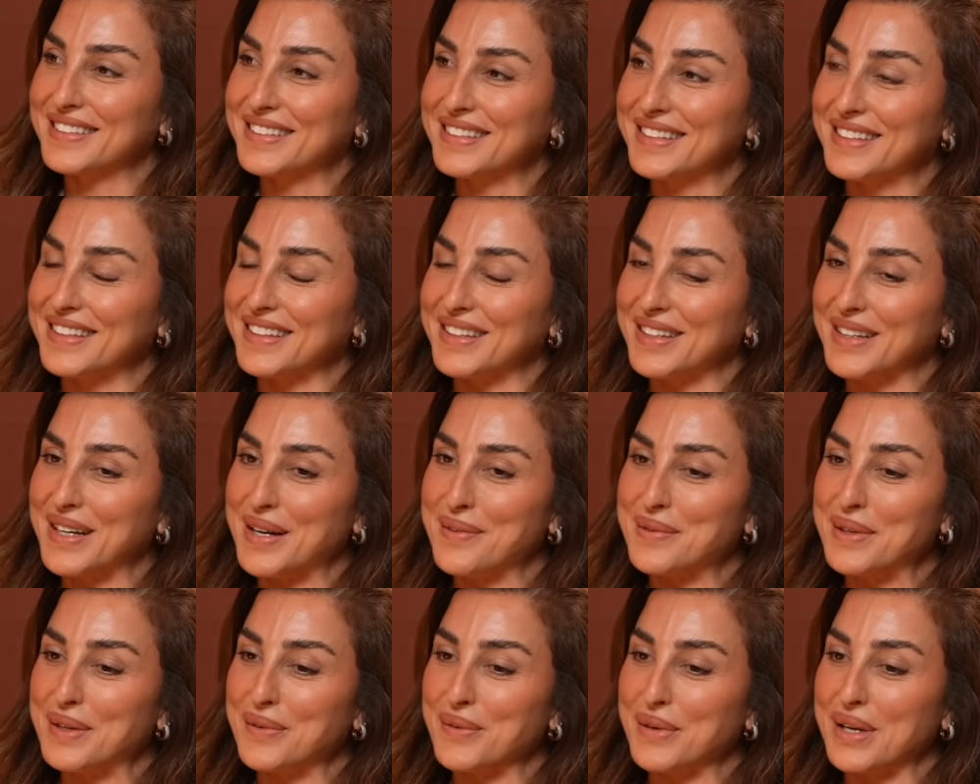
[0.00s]
Yeah. I
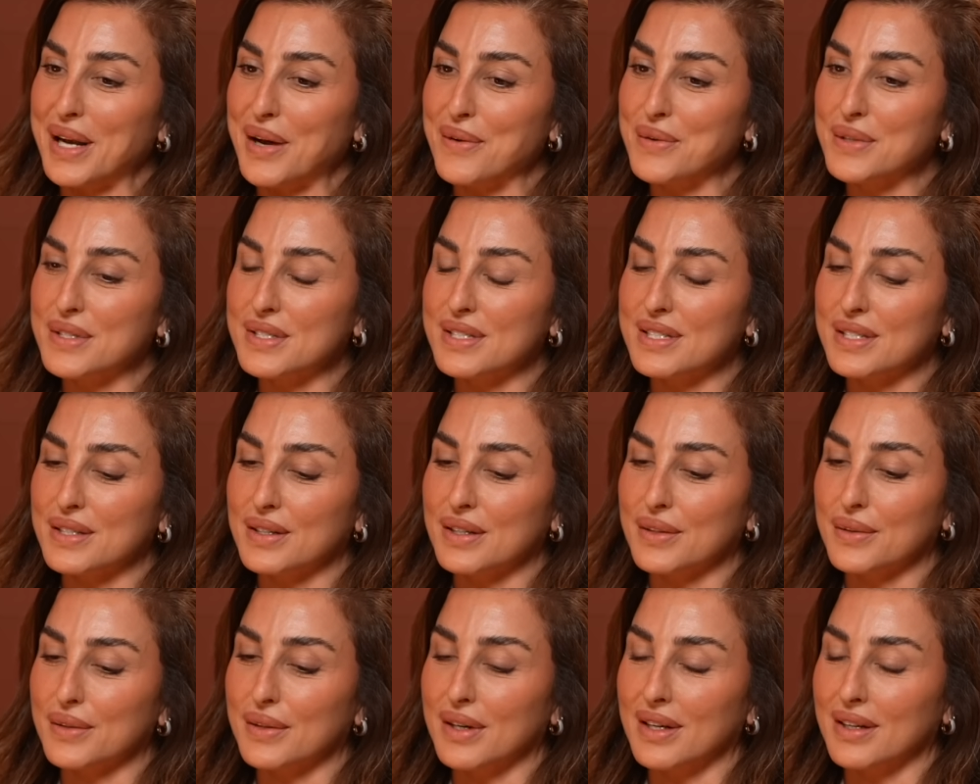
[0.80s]
mean, when I was,
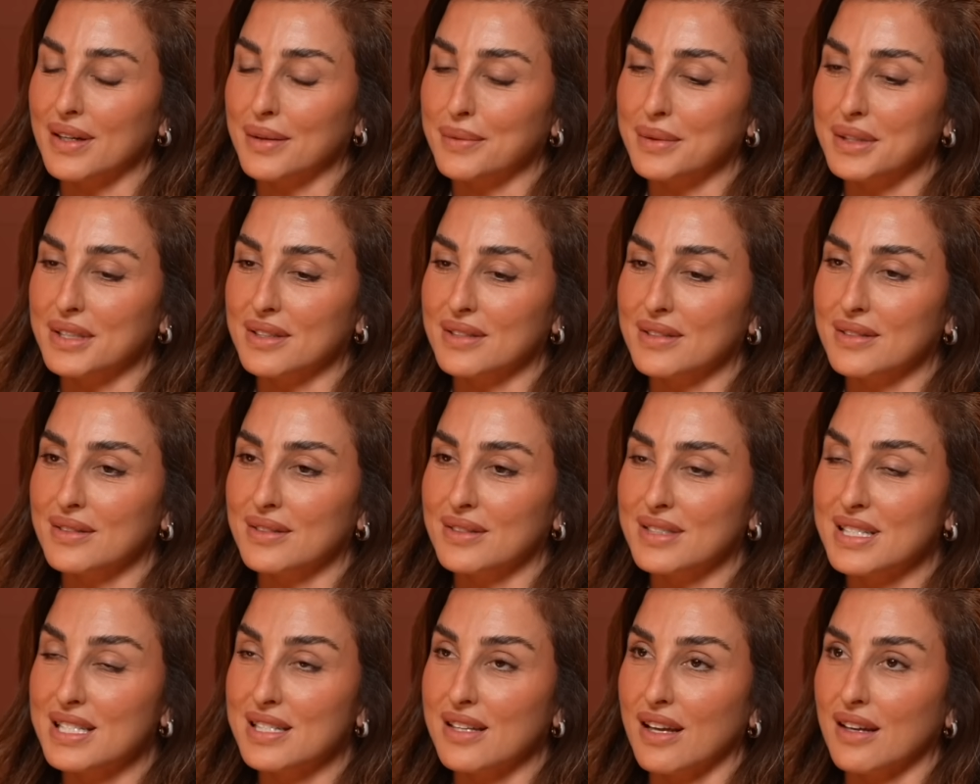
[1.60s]

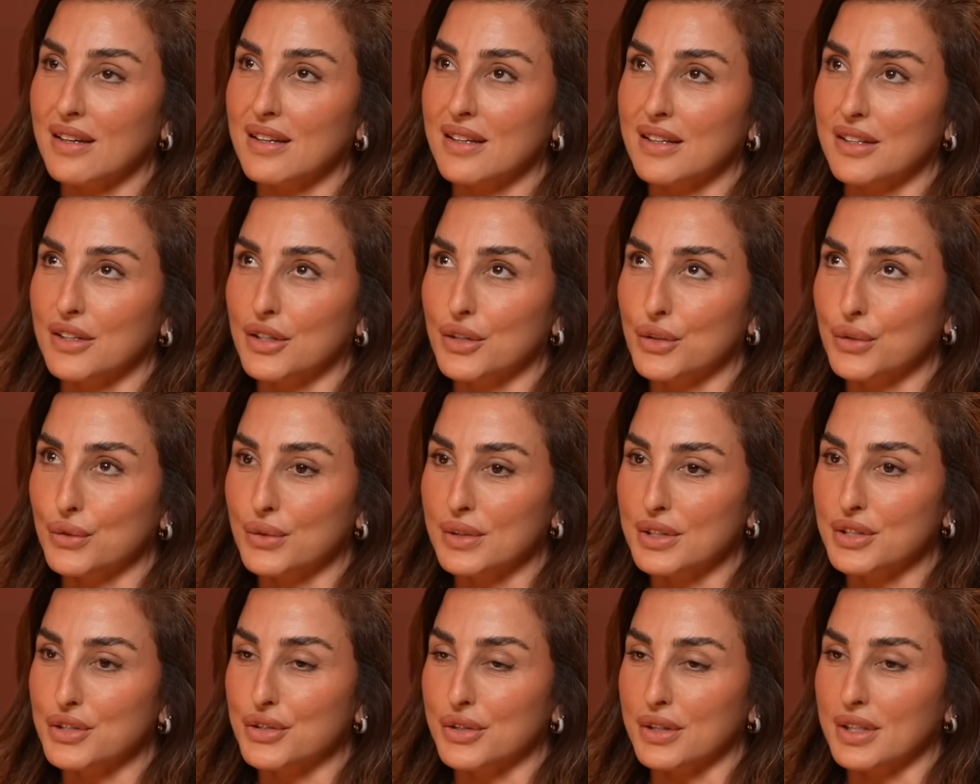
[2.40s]
studying you
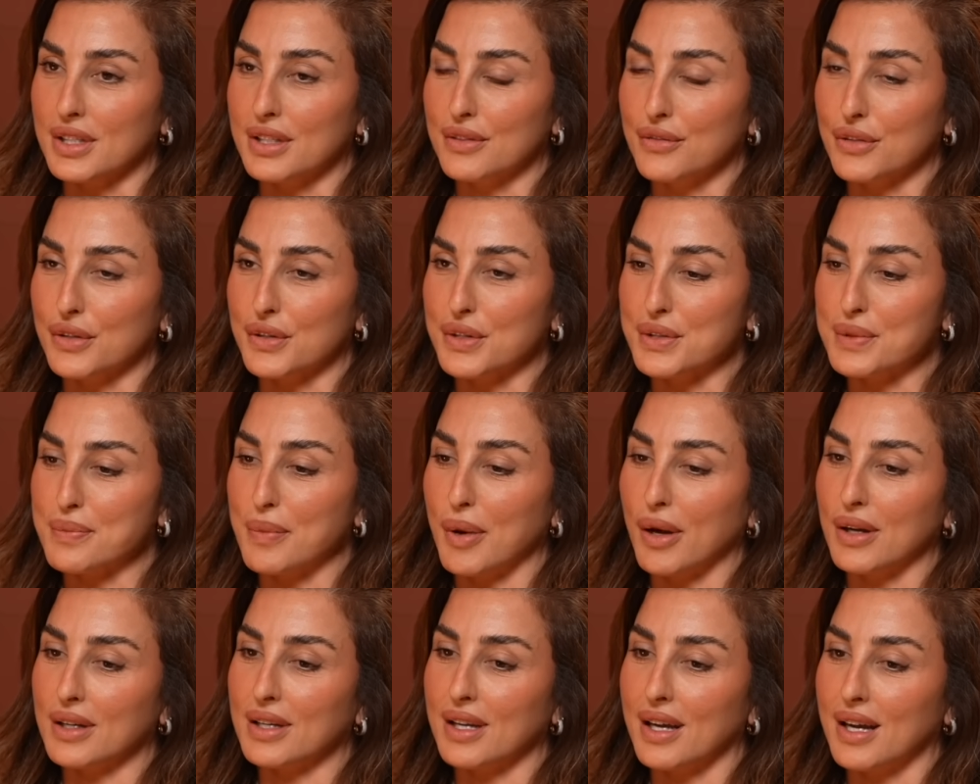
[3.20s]
literally for this
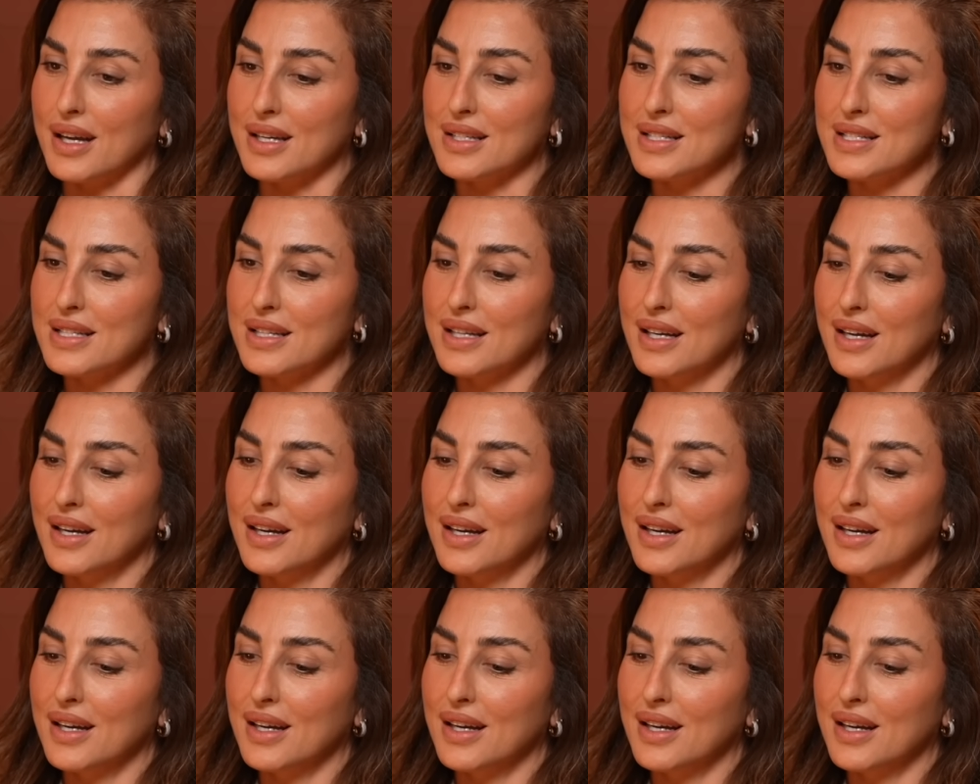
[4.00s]
podcast,